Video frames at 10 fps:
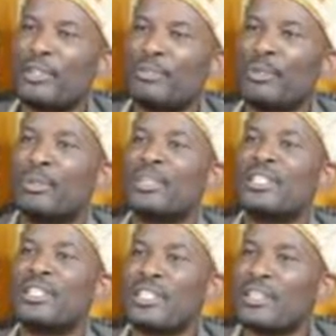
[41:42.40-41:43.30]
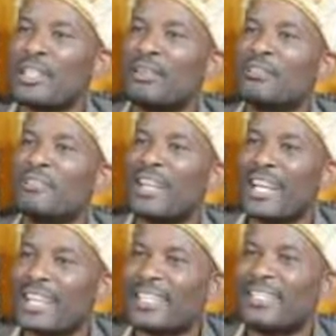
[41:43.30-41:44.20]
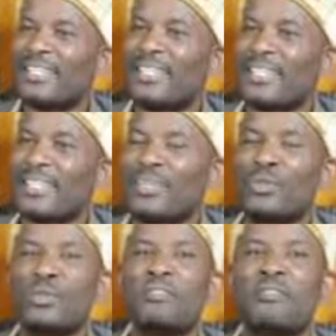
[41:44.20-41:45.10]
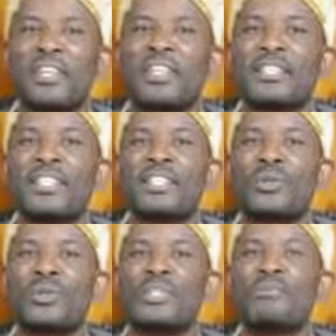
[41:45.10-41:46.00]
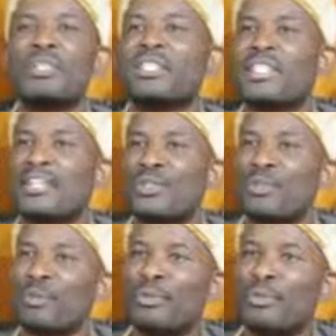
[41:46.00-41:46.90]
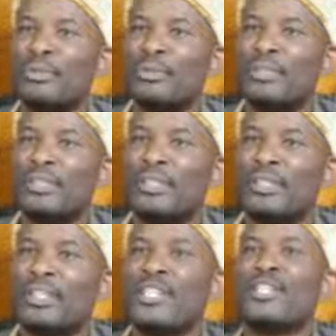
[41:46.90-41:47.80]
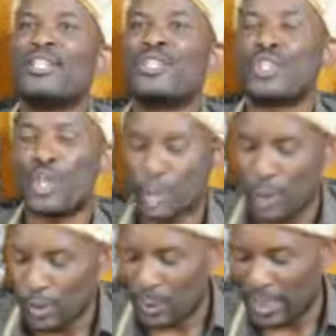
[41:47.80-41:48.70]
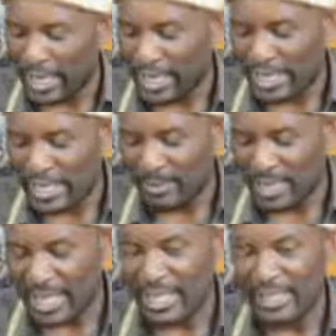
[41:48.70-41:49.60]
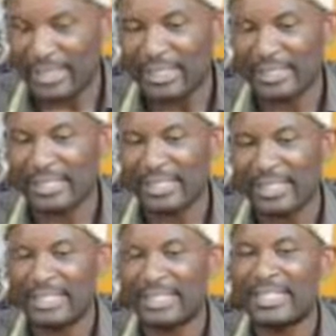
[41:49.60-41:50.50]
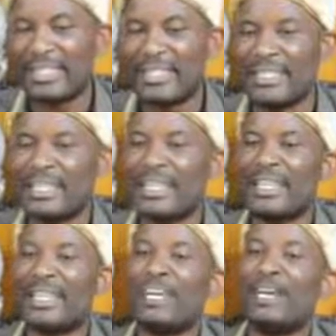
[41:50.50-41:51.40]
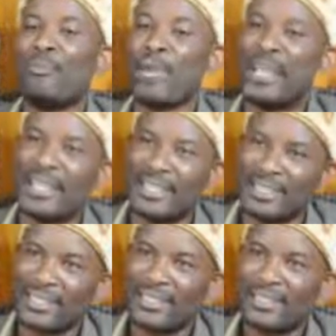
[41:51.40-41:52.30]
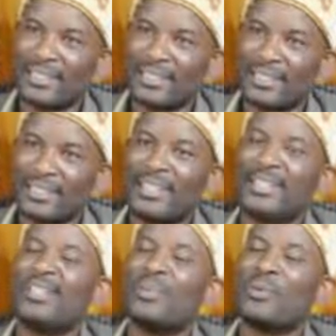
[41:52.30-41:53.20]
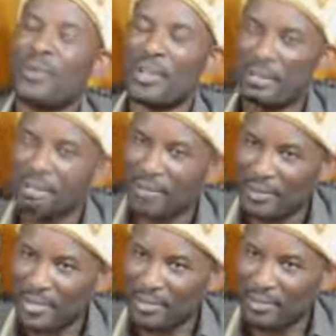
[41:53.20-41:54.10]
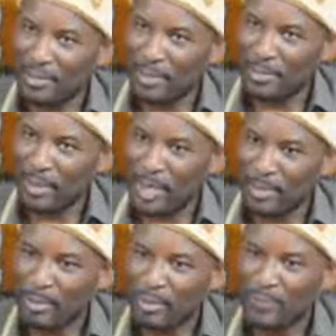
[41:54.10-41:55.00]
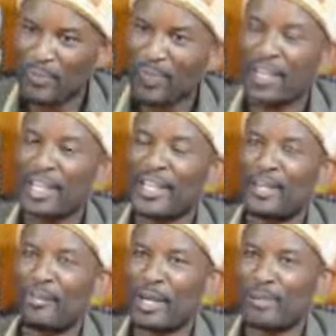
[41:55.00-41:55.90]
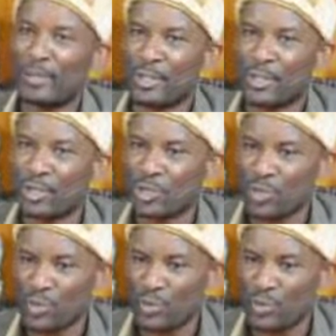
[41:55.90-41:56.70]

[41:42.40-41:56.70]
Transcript: Because this thing of lying, it will further just cause misery to people. So, like as I'm saying, it is a plague. We have found it from the Bible, and the Bible is true.